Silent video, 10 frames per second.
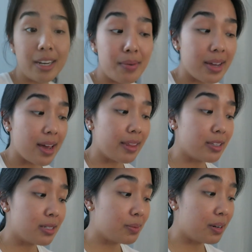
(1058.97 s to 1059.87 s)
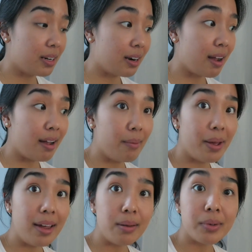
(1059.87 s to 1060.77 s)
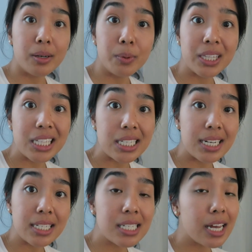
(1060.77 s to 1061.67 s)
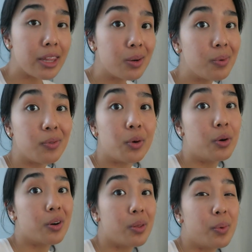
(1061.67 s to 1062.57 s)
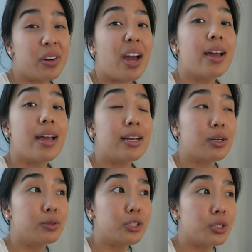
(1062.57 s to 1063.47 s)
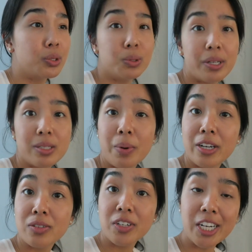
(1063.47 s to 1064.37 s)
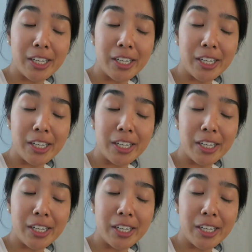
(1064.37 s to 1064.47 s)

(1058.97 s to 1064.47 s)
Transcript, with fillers: Anyway, yeah, that's where I'm at. I'm gonna put this desk together before the Beau and I go to his parents for